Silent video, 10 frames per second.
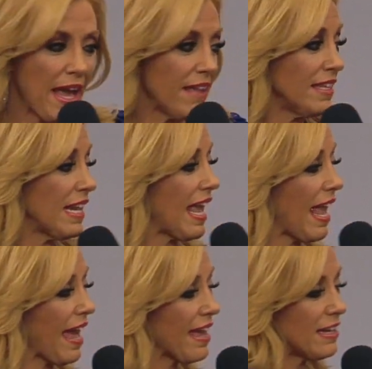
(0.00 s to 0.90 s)
And then I
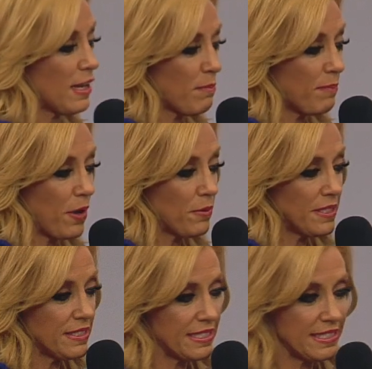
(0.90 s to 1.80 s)
added a
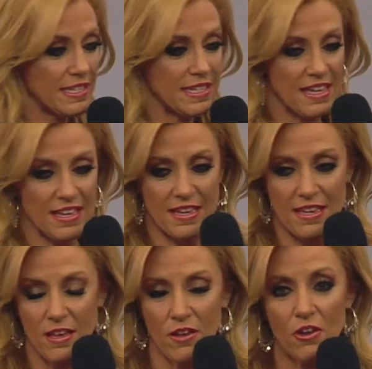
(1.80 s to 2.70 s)
bonus
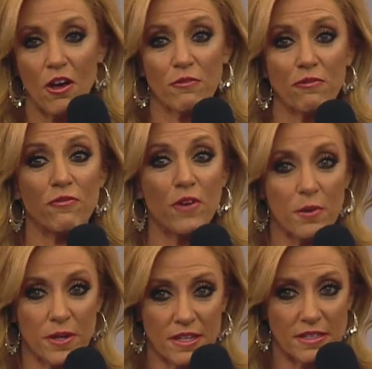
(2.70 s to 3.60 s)
CD called
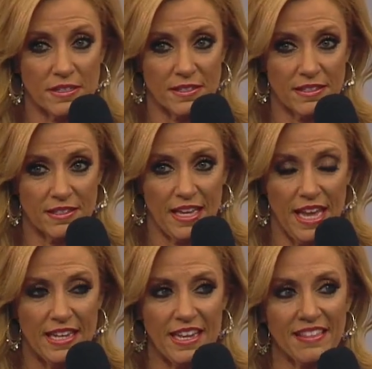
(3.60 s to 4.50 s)
Focus.
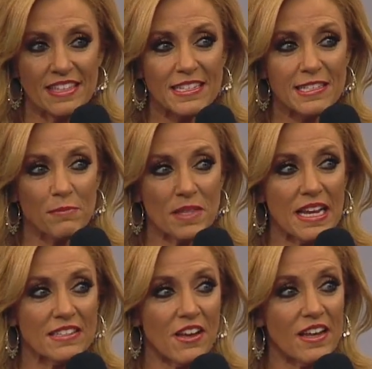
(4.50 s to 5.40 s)
Now, this is something
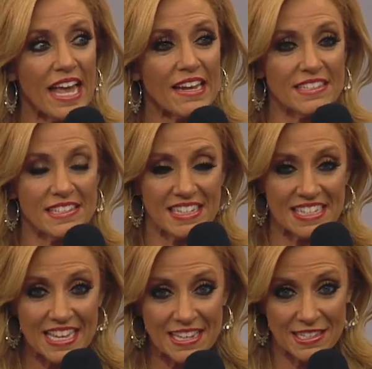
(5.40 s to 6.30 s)
I taught at a
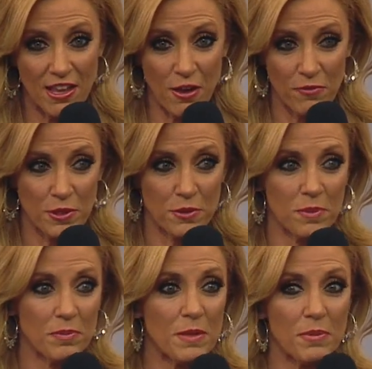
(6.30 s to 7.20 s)
success conference
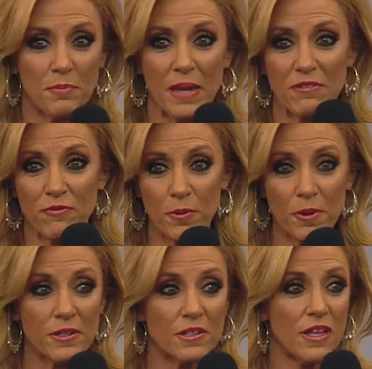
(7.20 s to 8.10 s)
where people paid
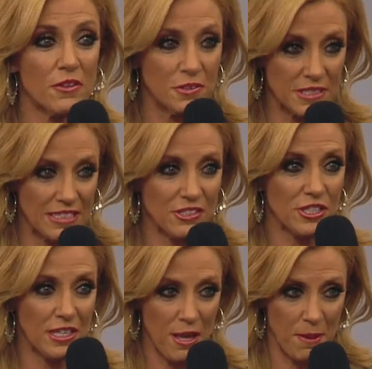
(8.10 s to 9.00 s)
$400 each
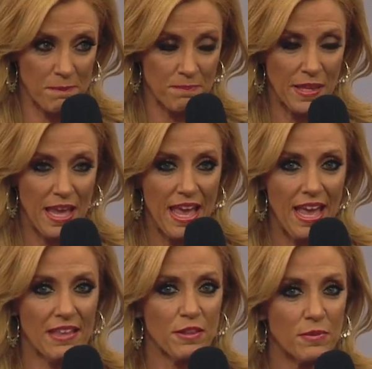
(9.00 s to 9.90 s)
to come.
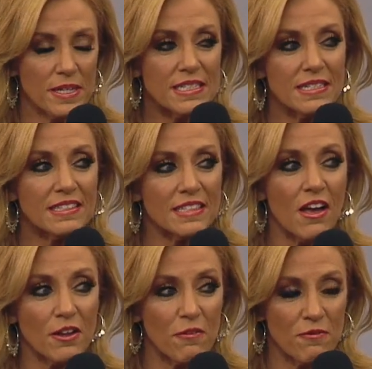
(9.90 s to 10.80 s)
And the reason I
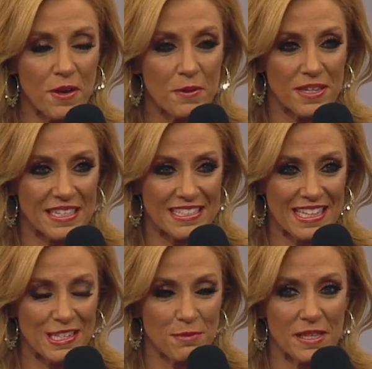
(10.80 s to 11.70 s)
taught on focus
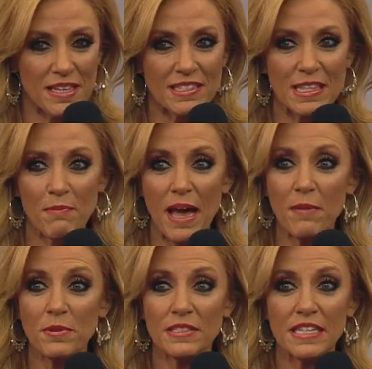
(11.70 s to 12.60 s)
is because the
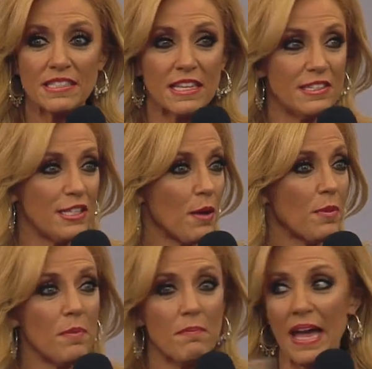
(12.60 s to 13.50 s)
Bible says a
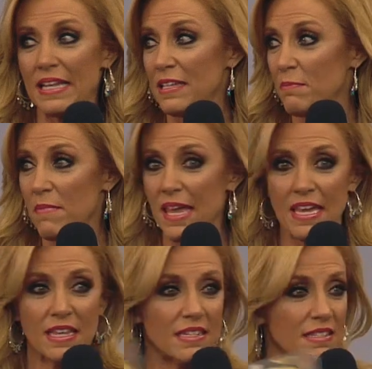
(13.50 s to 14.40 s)
double minded
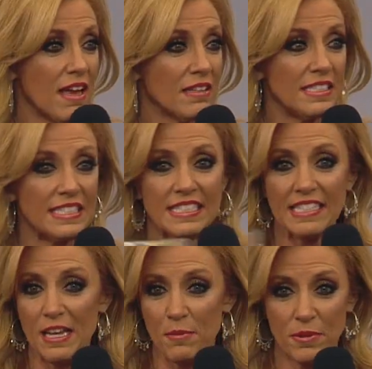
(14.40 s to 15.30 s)
man is
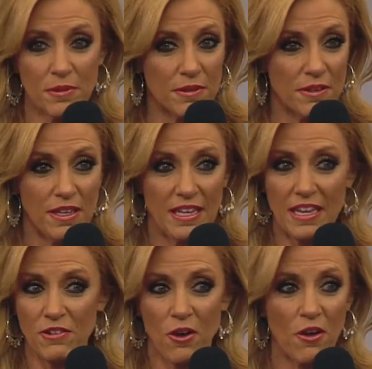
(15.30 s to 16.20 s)
unstable
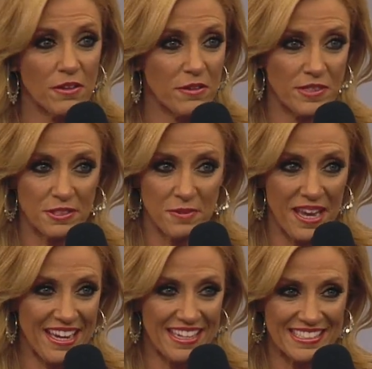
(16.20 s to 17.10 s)
in all of his
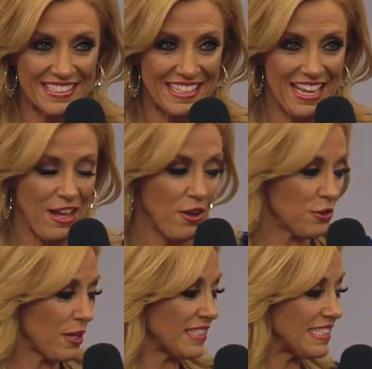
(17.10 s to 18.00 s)
ways.
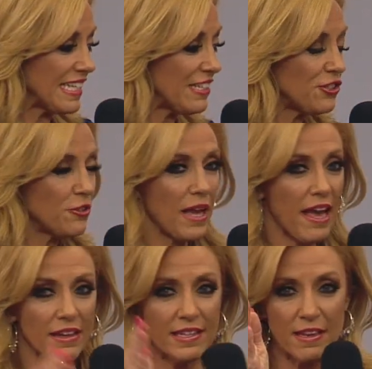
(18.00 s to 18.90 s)
So I teach you
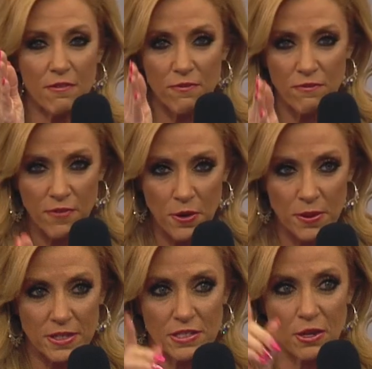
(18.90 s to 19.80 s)
how to get
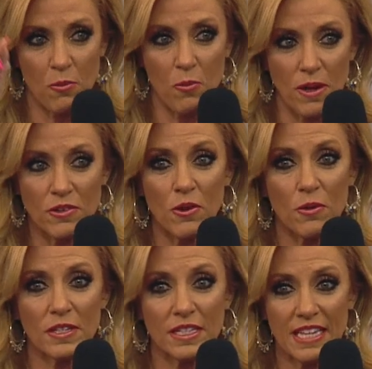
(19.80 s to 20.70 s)
focused on one
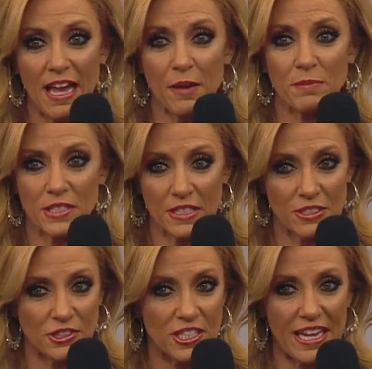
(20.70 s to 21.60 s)
goal at a time till
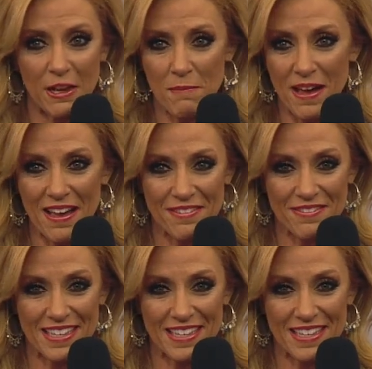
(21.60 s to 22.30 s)
you check them off.